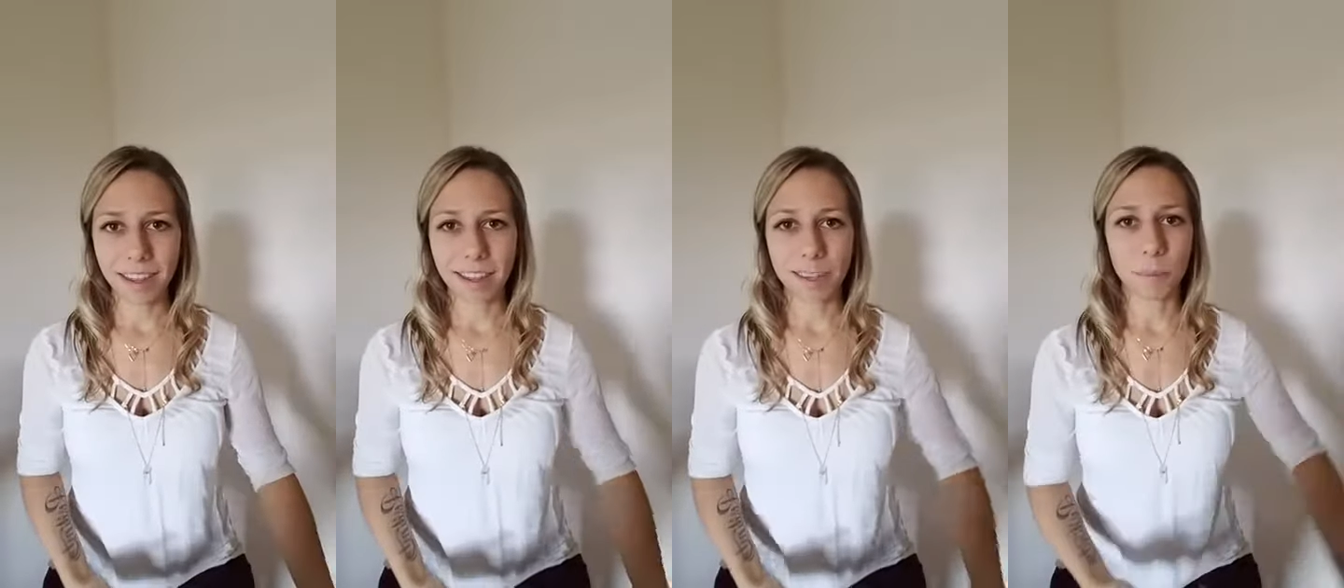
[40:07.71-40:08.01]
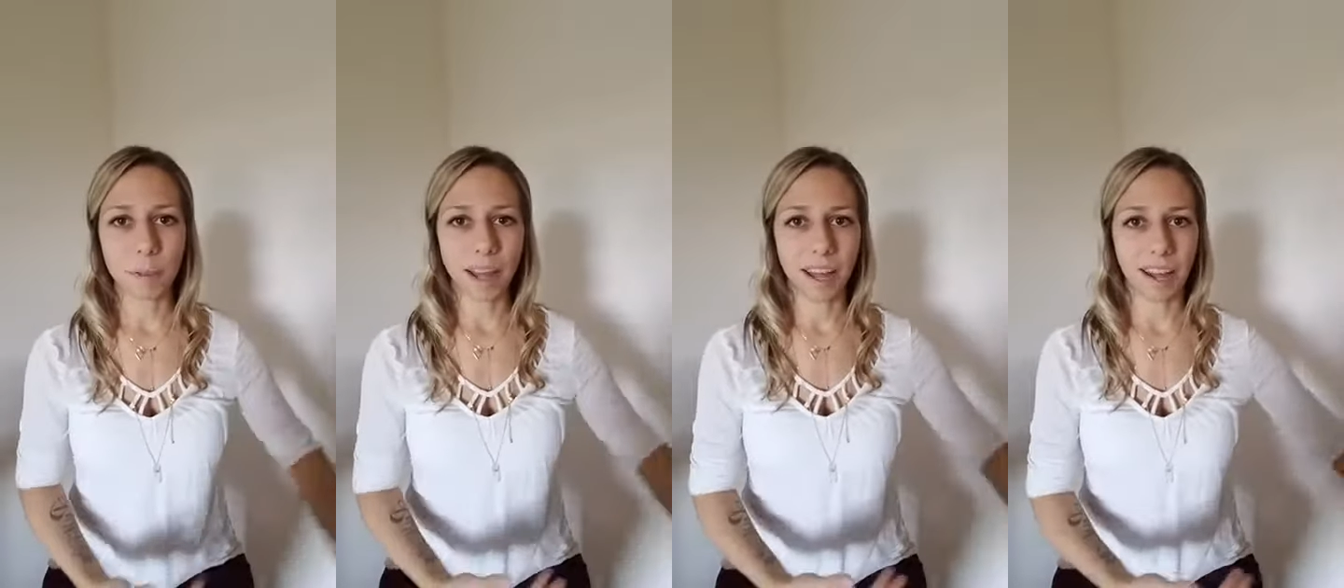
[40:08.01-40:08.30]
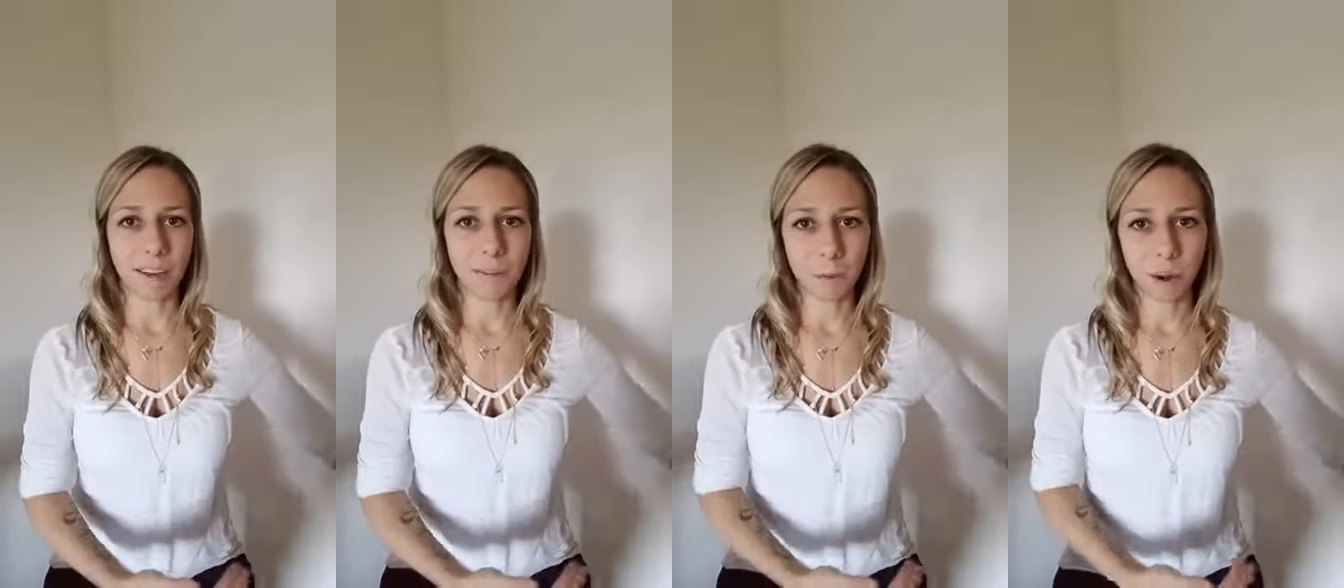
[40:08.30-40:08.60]
is
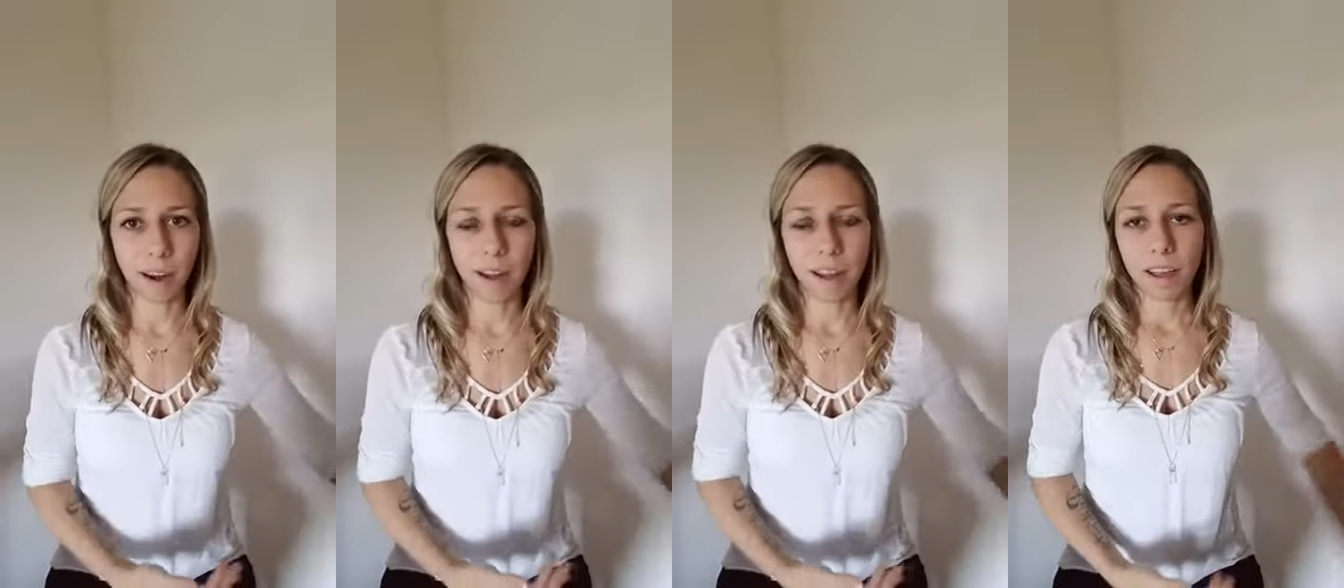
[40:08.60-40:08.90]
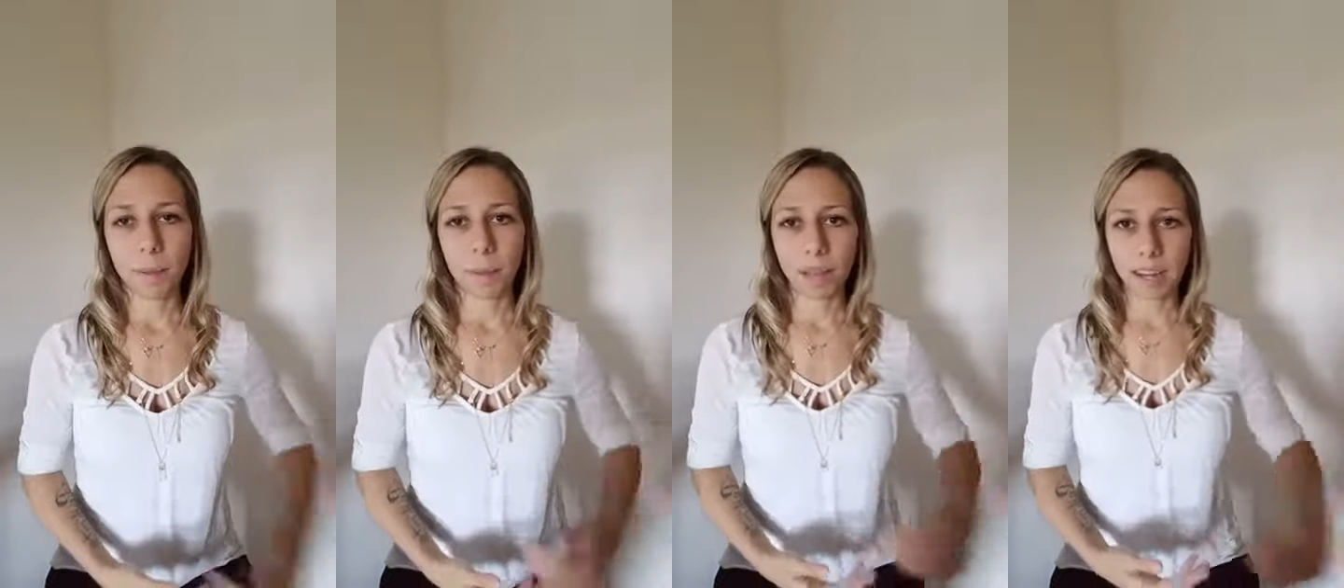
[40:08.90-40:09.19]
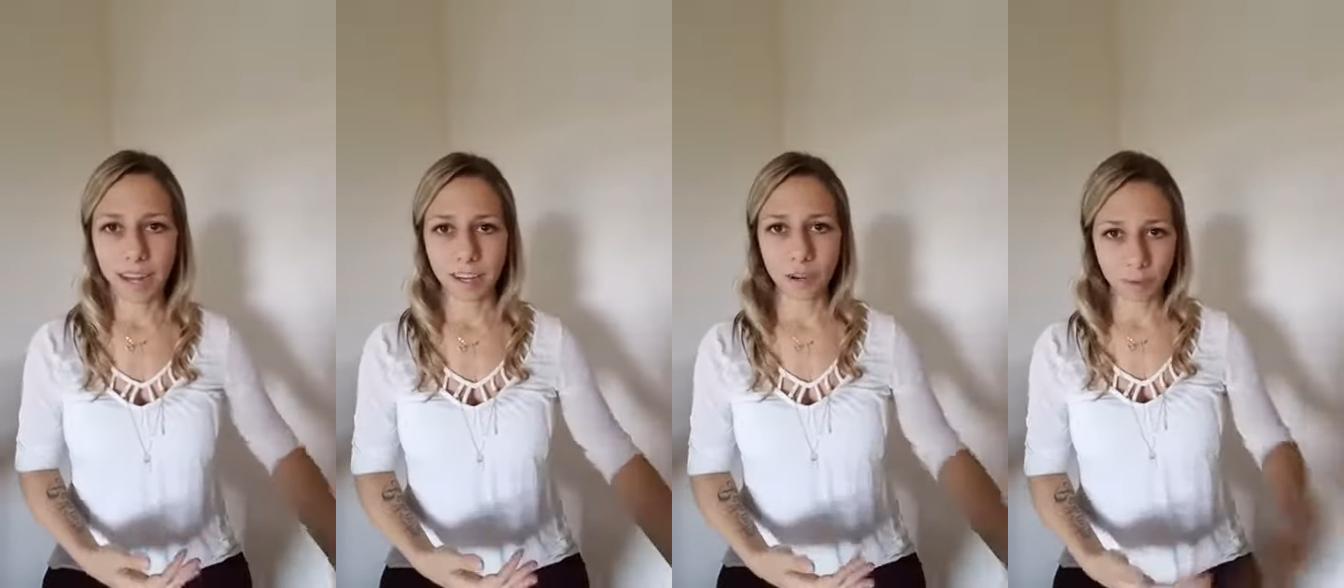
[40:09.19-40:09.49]
planning for it,
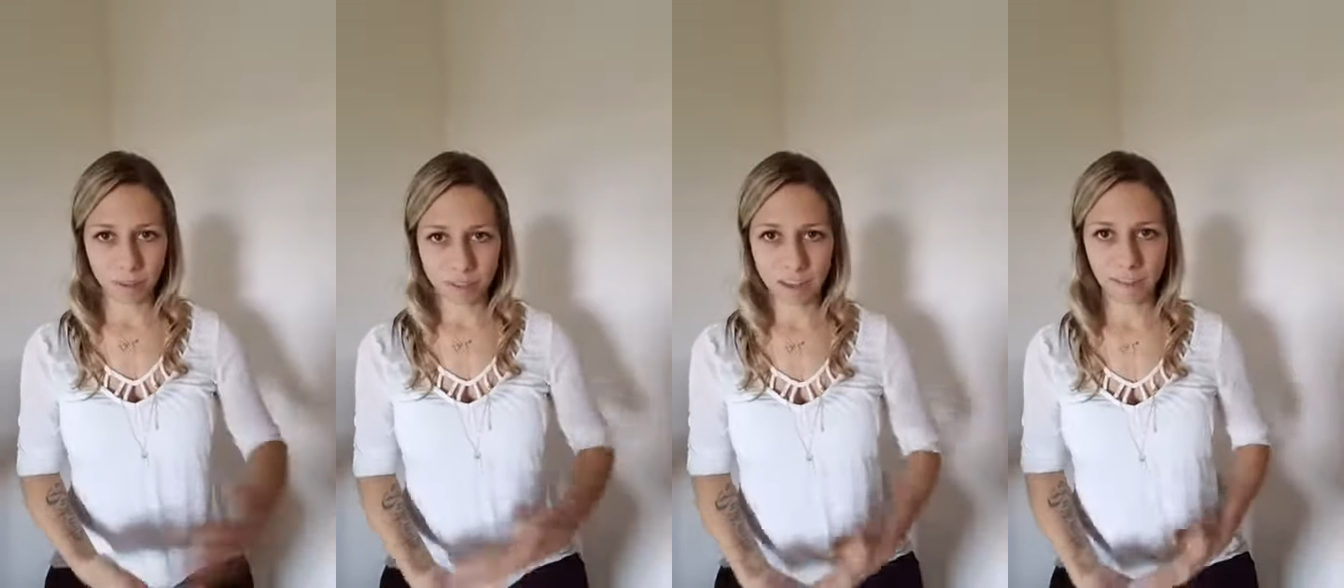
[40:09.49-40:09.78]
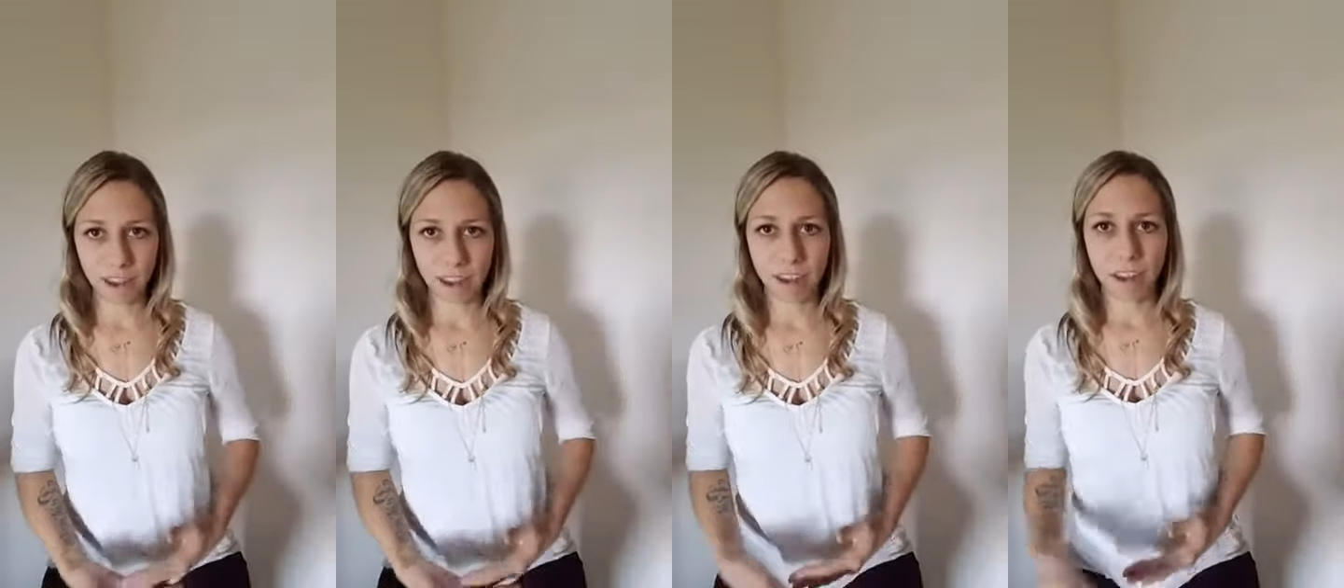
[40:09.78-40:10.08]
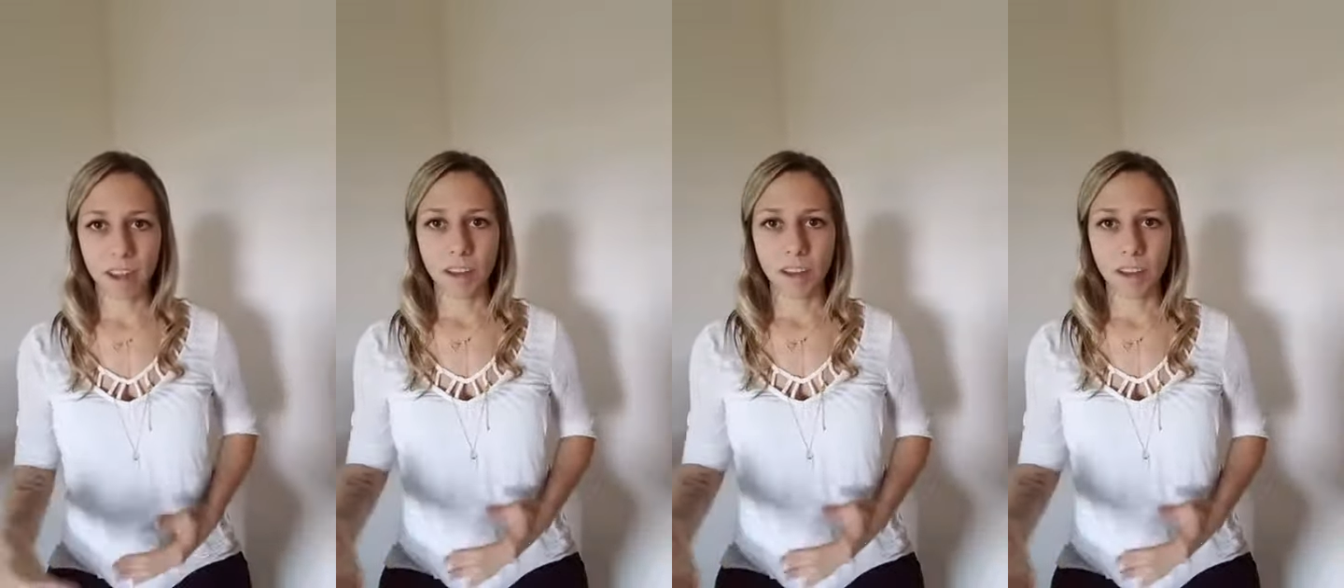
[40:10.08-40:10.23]
planning to receive it.